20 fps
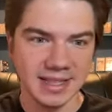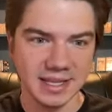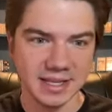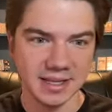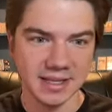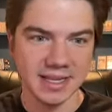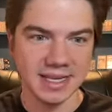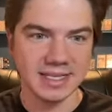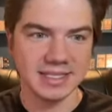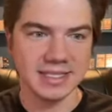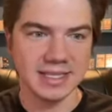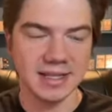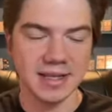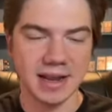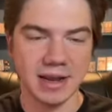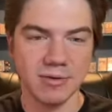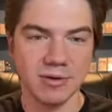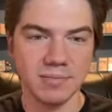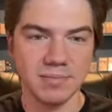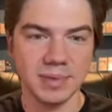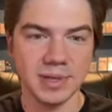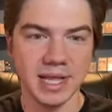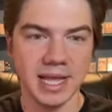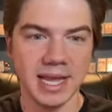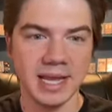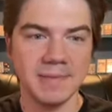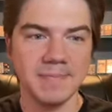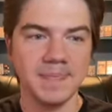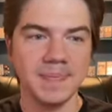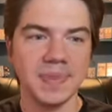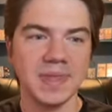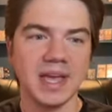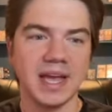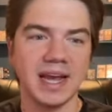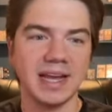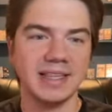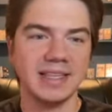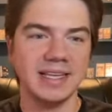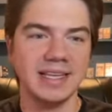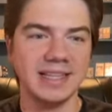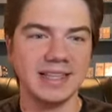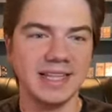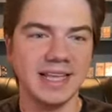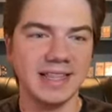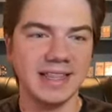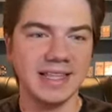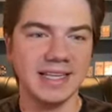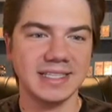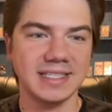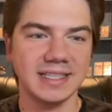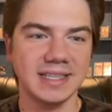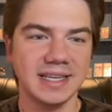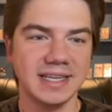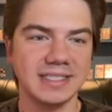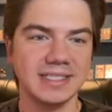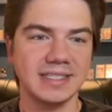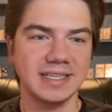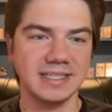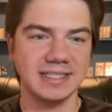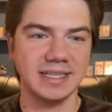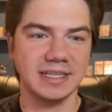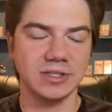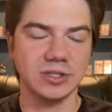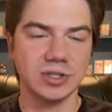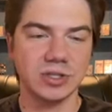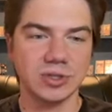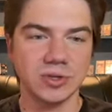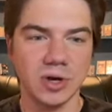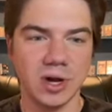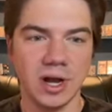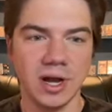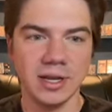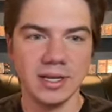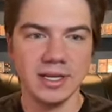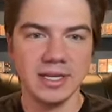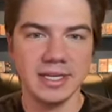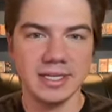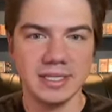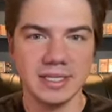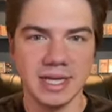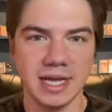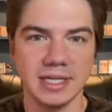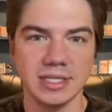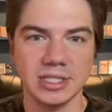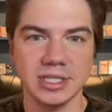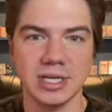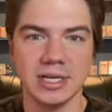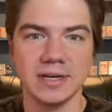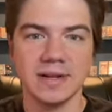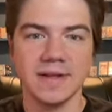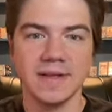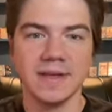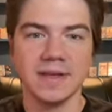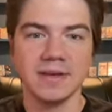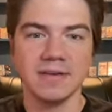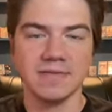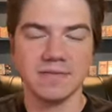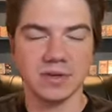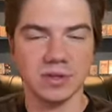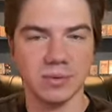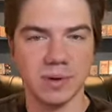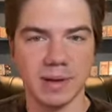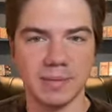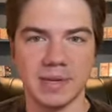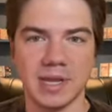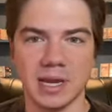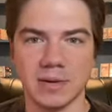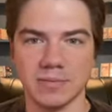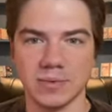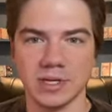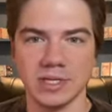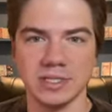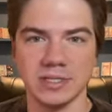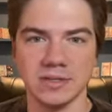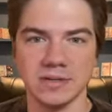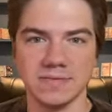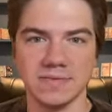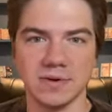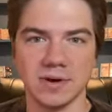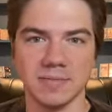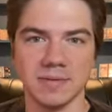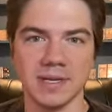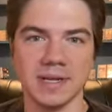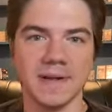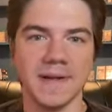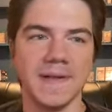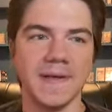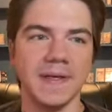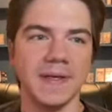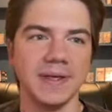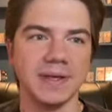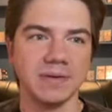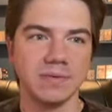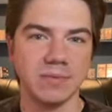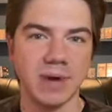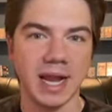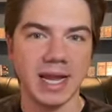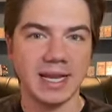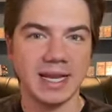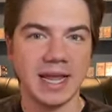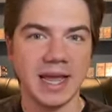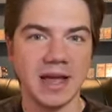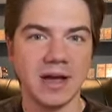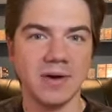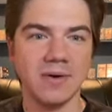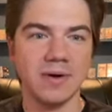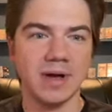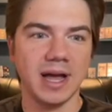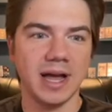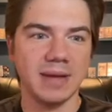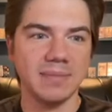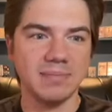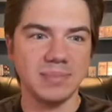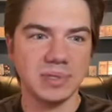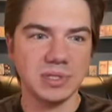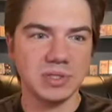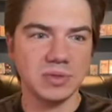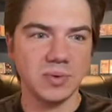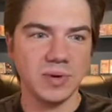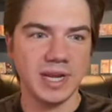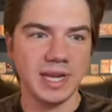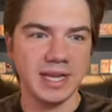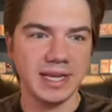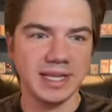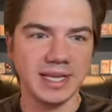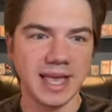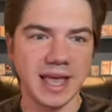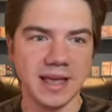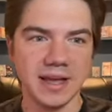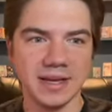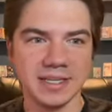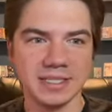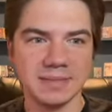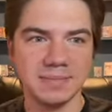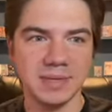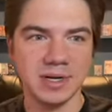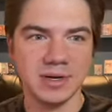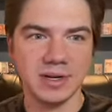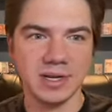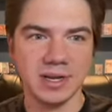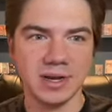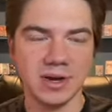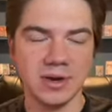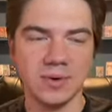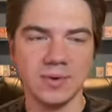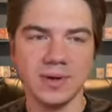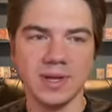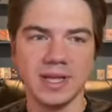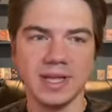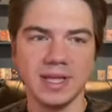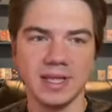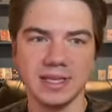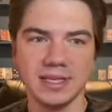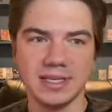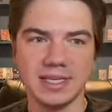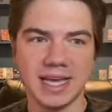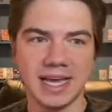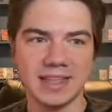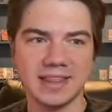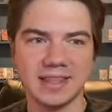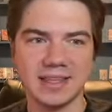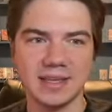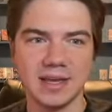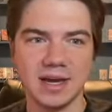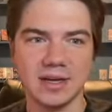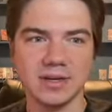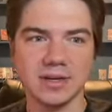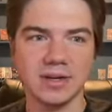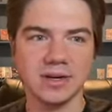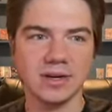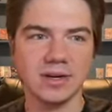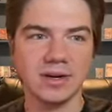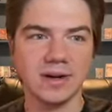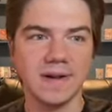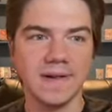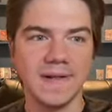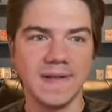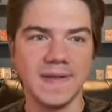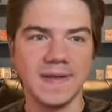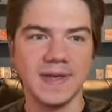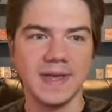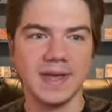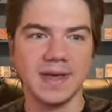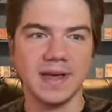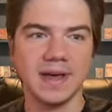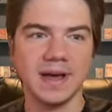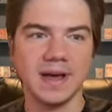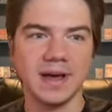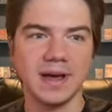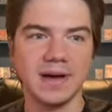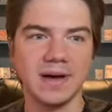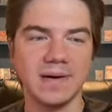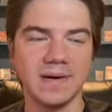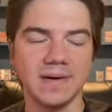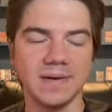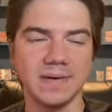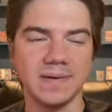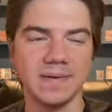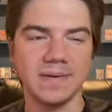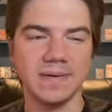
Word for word: the list that I would play. I think that this list is in strong contention for the webcam regional for me. Right now, I'm between Chaos Mirio, Death Younger, uh,